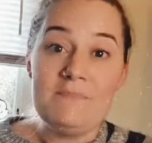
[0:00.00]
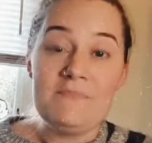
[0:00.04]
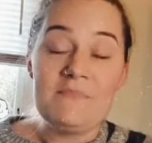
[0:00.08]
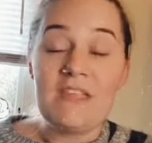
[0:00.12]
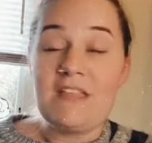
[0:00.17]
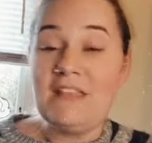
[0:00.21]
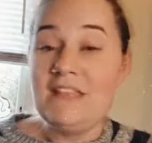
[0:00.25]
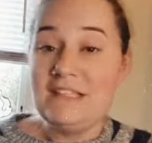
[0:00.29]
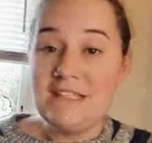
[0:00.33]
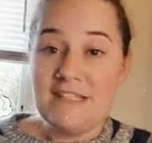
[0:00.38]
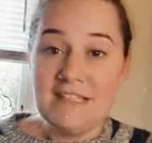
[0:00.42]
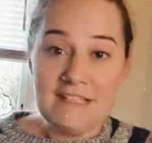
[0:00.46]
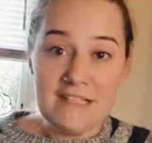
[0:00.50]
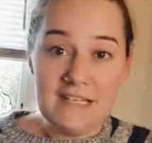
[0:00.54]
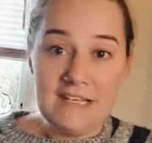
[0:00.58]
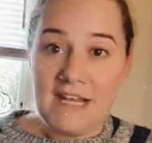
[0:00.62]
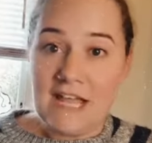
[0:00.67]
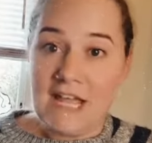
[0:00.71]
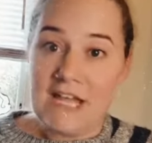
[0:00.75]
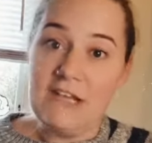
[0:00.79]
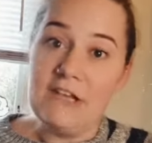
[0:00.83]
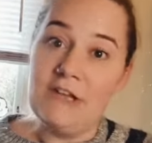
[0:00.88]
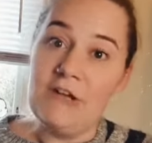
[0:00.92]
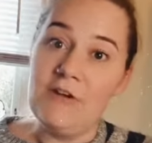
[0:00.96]
This is a
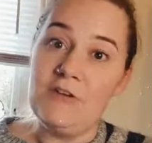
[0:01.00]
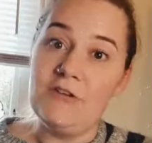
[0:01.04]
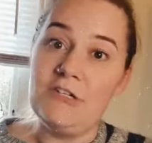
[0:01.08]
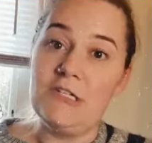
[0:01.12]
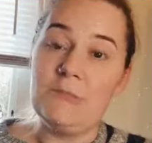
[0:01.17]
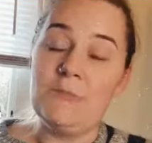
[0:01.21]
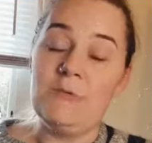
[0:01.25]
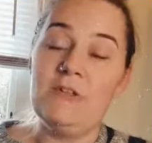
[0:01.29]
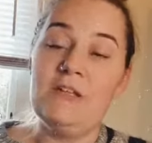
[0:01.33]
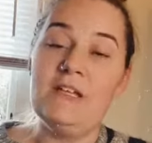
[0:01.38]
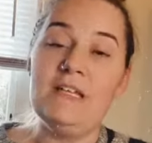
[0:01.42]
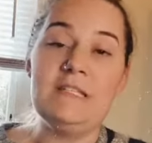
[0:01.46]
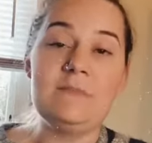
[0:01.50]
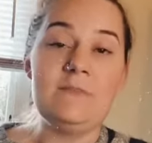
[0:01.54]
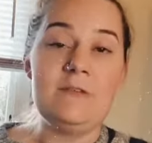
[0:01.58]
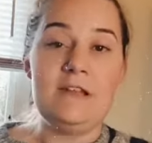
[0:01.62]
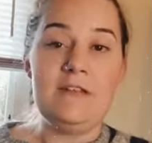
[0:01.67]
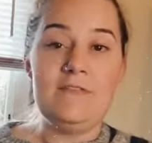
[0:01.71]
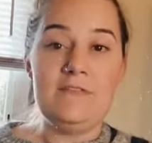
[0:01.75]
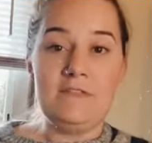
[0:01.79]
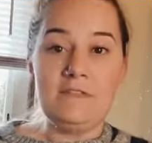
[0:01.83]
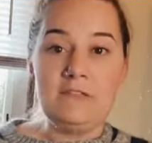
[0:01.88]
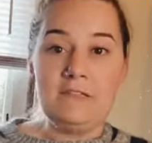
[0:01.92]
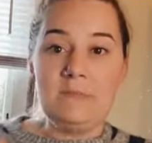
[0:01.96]
non-negotiable. It's one
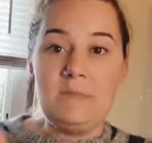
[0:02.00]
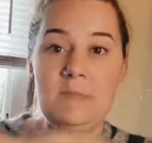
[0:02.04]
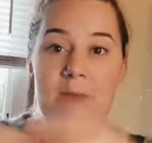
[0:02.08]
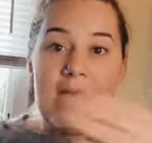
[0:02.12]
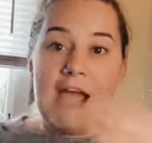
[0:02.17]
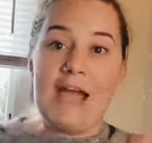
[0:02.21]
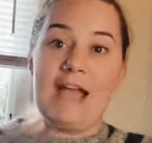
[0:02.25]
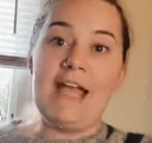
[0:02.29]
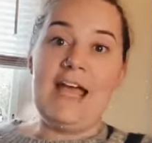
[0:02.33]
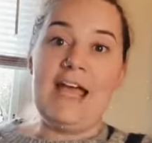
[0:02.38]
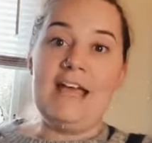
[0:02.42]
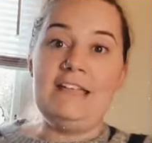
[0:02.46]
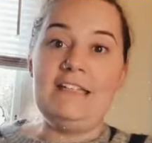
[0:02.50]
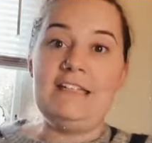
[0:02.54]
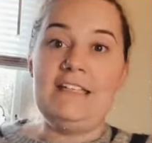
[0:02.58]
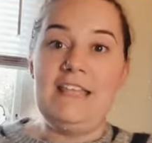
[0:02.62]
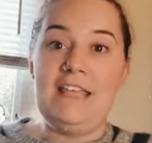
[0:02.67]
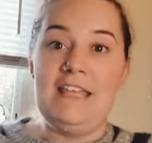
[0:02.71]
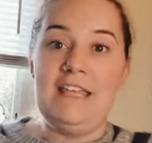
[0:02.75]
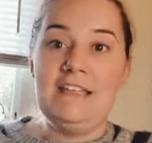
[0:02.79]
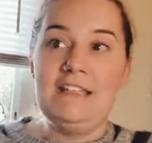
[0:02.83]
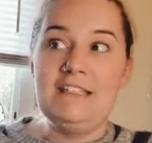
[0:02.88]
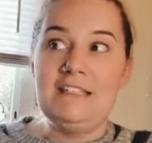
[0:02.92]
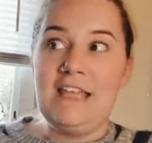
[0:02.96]
of those back-end
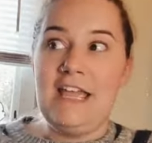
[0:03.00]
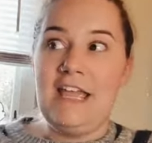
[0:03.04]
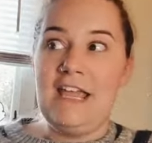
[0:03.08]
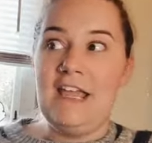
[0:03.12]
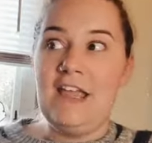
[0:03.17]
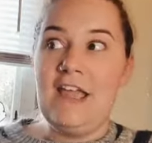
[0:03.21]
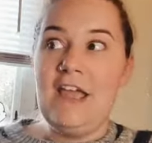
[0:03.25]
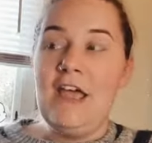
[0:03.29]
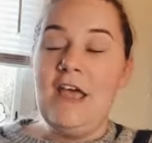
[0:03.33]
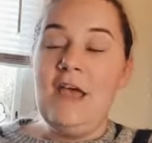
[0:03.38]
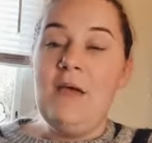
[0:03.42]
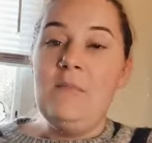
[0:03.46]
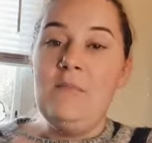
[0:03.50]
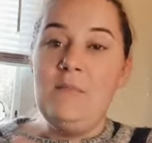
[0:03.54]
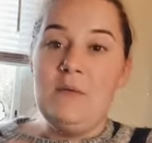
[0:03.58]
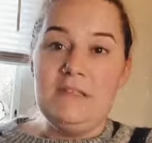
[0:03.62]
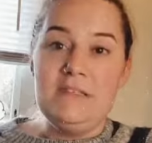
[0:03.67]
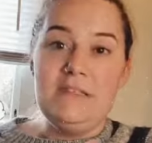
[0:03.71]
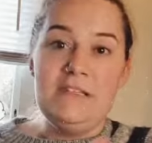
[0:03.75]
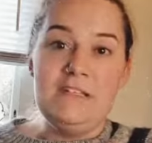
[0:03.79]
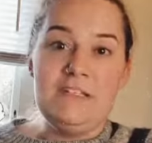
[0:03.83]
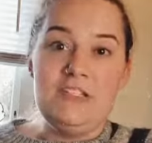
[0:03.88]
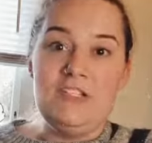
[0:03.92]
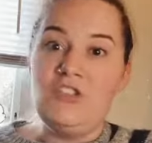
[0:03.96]
things like
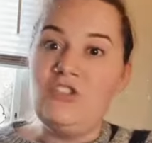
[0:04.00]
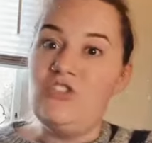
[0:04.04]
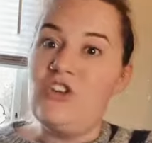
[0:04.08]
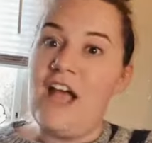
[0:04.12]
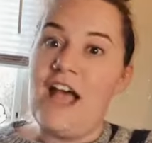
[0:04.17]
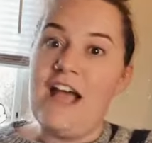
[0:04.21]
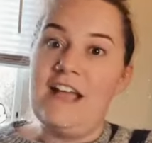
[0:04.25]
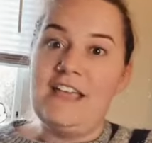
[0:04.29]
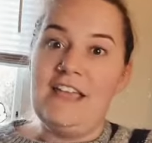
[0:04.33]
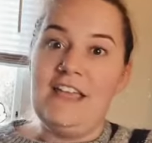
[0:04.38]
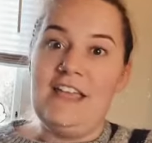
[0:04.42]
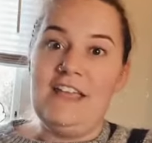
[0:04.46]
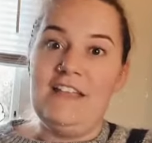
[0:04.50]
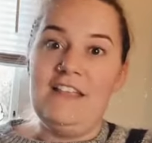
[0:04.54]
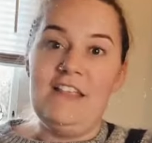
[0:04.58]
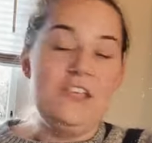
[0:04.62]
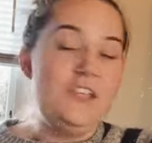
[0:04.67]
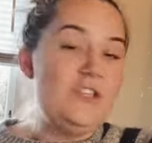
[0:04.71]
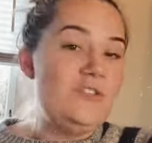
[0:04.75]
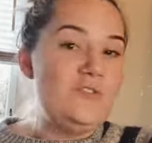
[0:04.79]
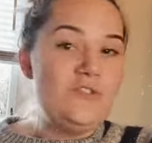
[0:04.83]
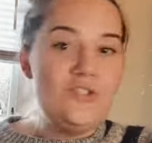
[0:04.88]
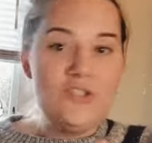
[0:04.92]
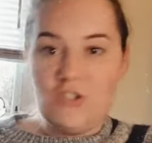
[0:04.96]
business tracking that
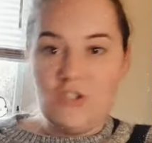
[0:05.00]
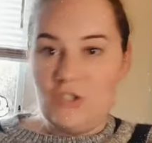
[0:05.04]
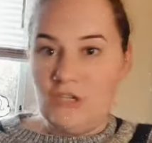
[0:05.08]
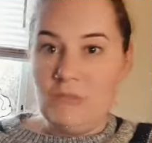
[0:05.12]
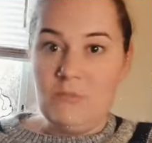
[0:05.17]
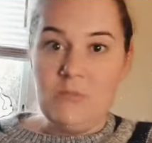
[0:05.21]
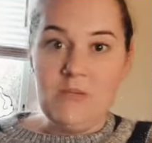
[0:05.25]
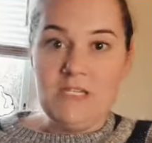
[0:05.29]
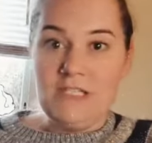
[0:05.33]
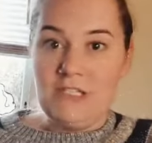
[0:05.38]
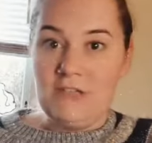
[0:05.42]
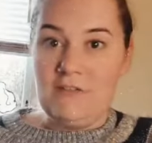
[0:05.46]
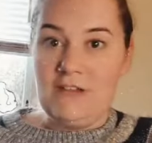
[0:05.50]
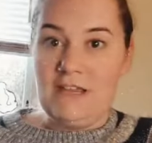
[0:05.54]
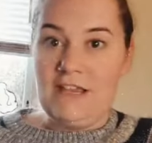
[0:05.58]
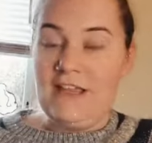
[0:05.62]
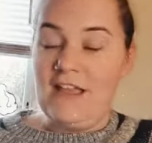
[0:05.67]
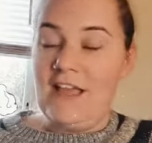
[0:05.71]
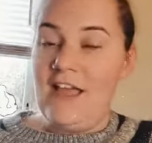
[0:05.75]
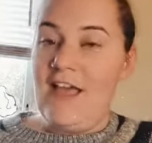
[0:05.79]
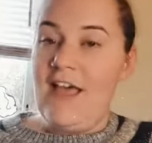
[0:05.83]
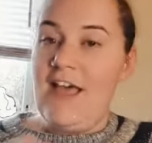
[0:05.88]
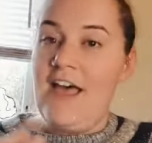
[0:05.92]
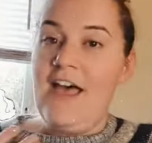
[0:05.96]
you should be doing